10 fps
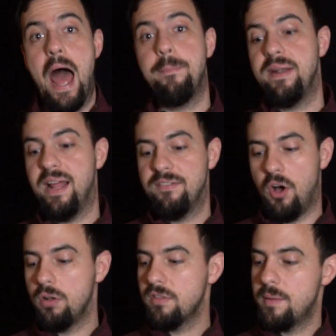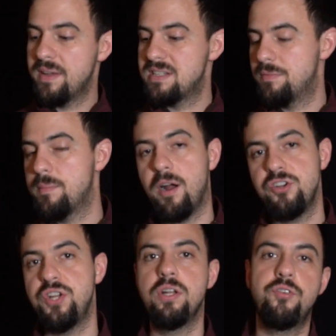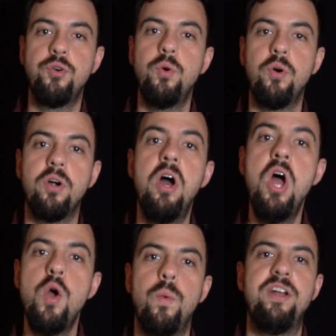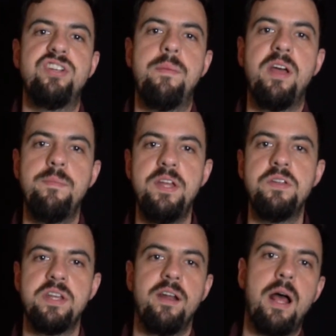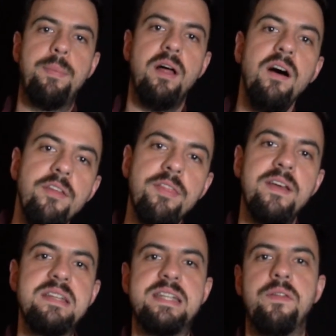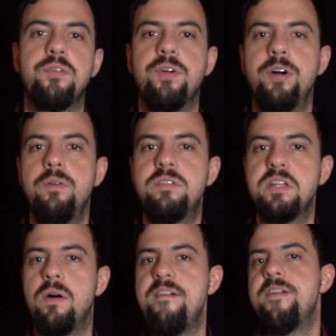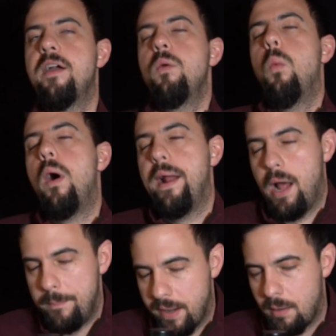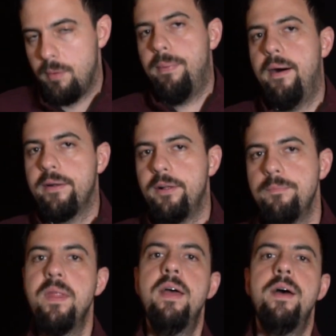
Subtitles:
happen to have all of them except the maraschino liqueur, which I'm going to be using in a couple other things down the road, so I figured why not pick up a bottle.